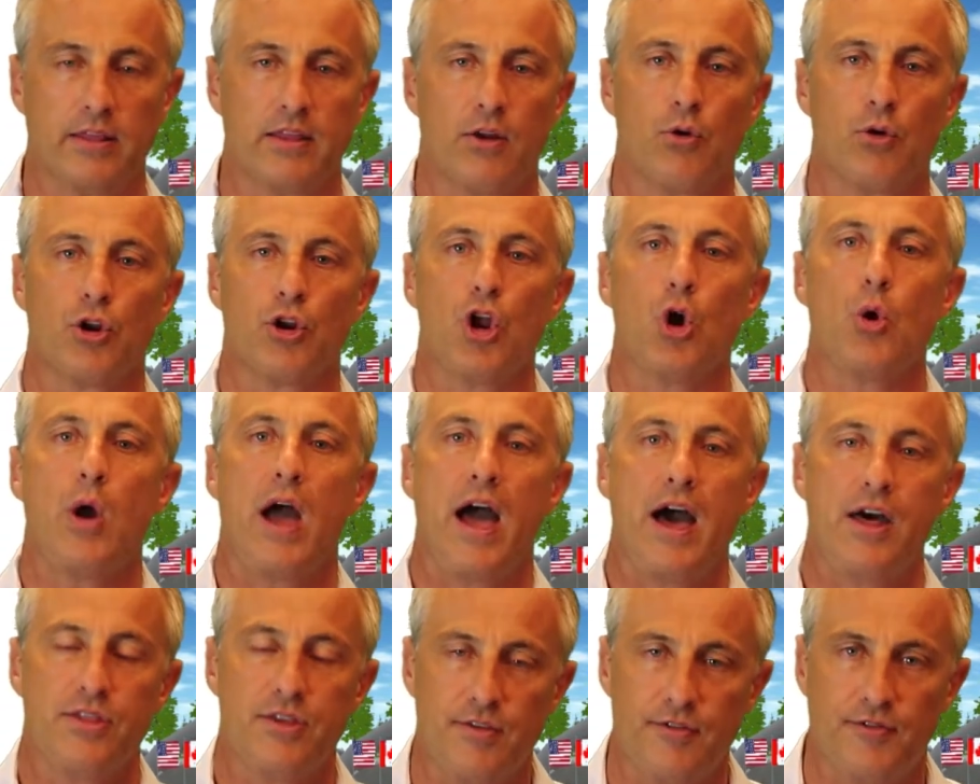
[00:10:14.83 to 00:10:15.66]
There are no
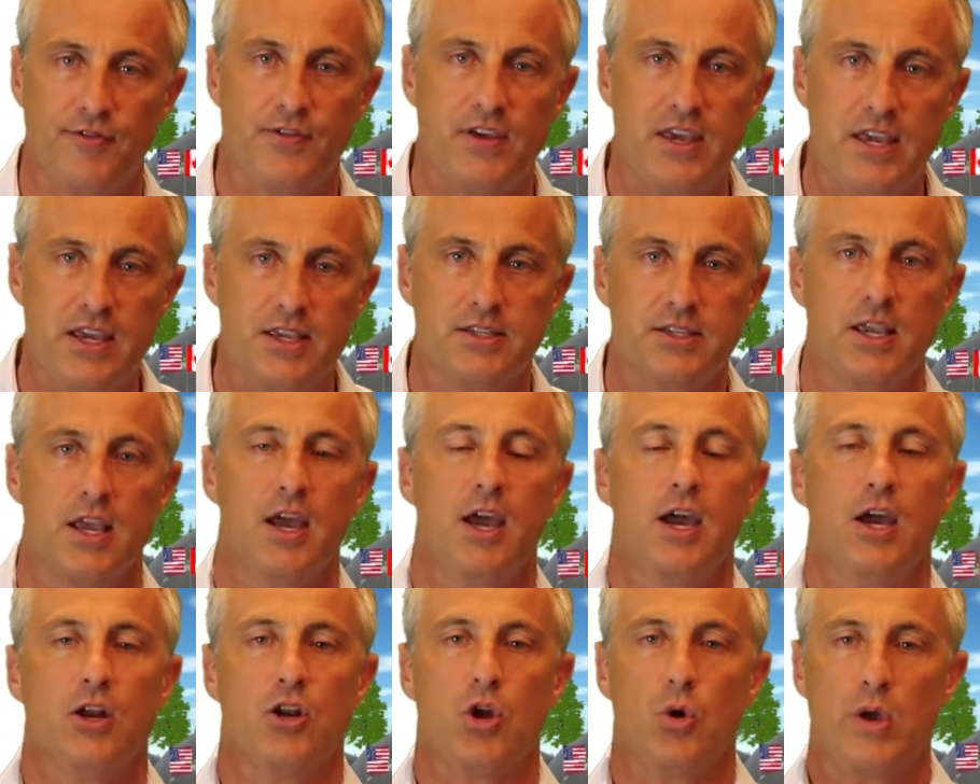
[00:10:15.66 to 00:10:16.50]
other fees,
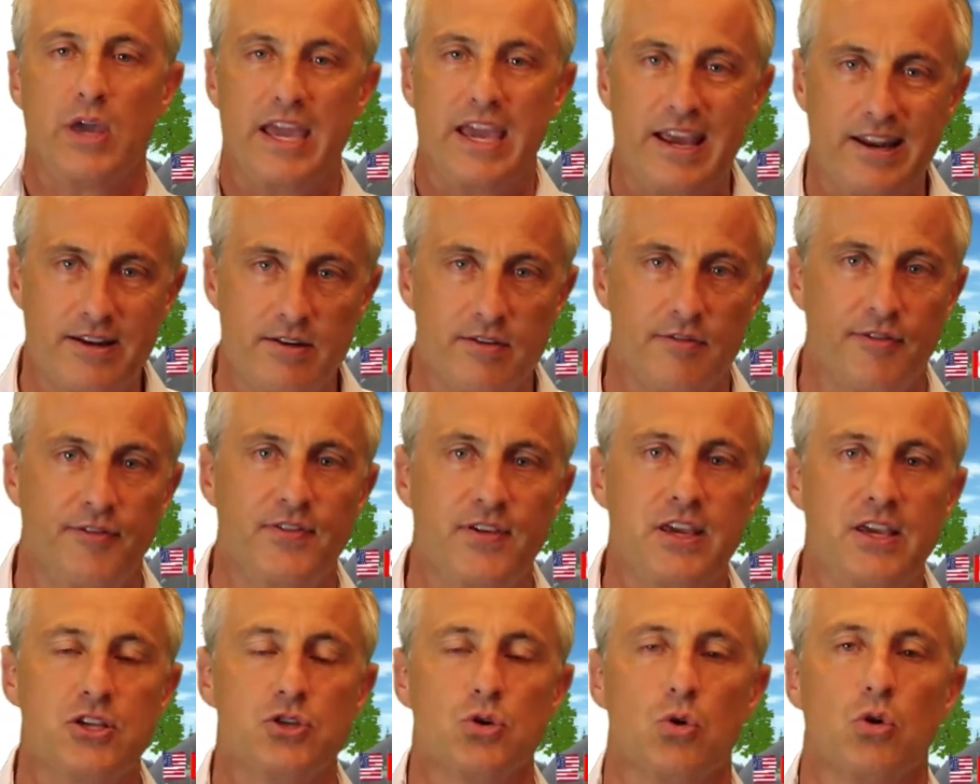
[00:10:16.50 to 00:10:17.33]
no hidden
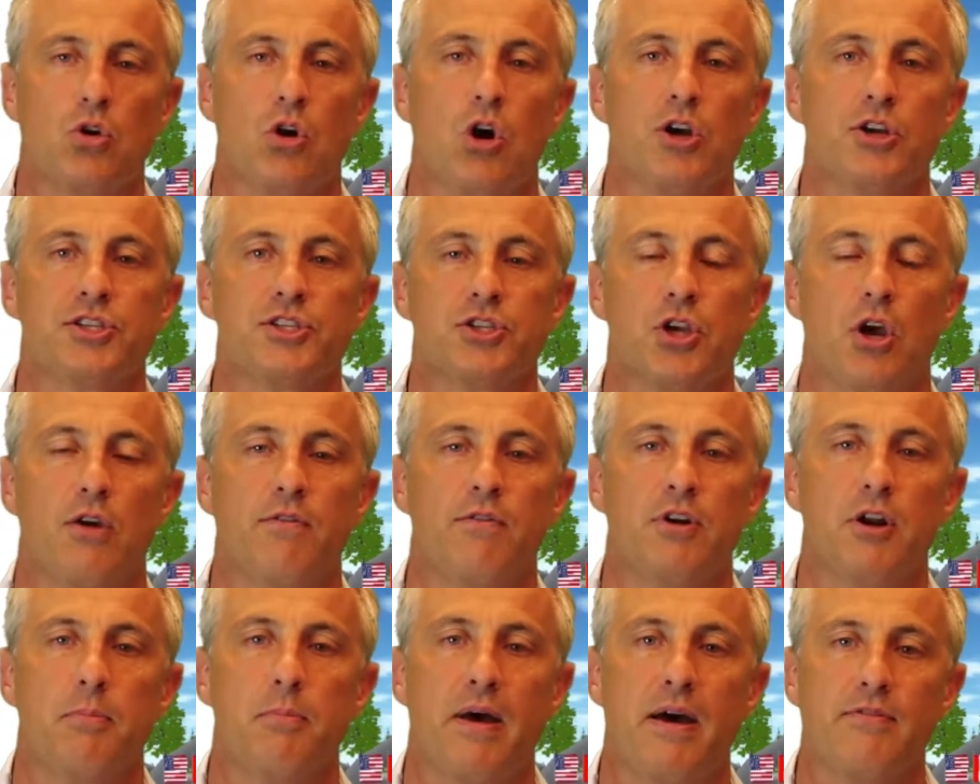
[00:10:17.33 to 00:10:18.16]
fees or costs over
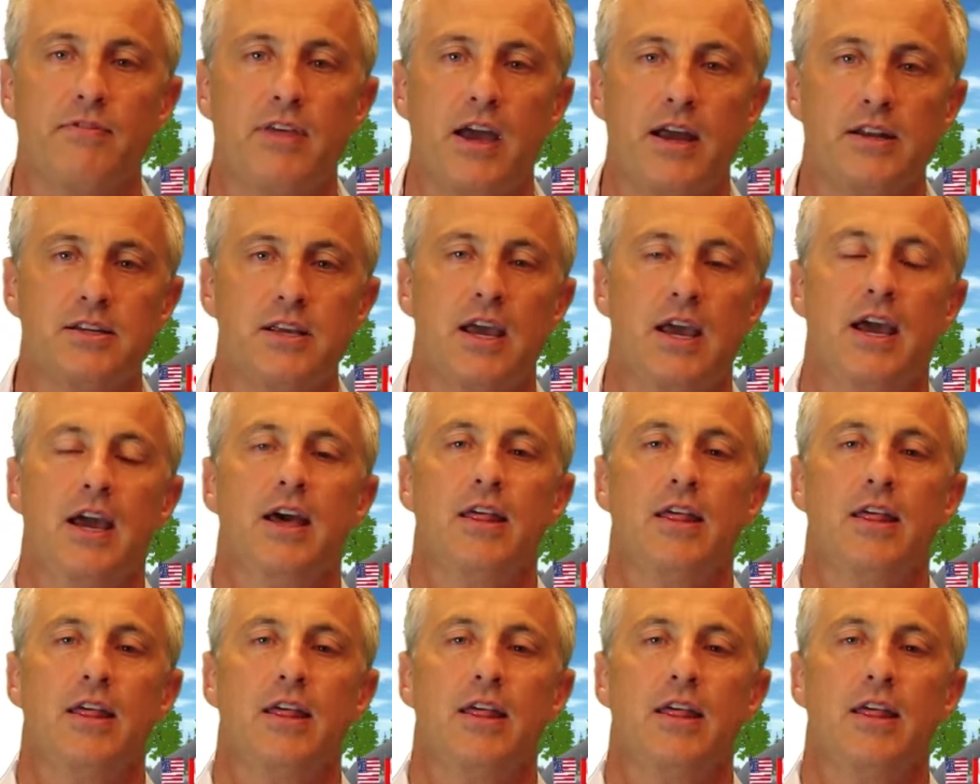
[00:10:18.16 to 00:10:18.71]
and above that.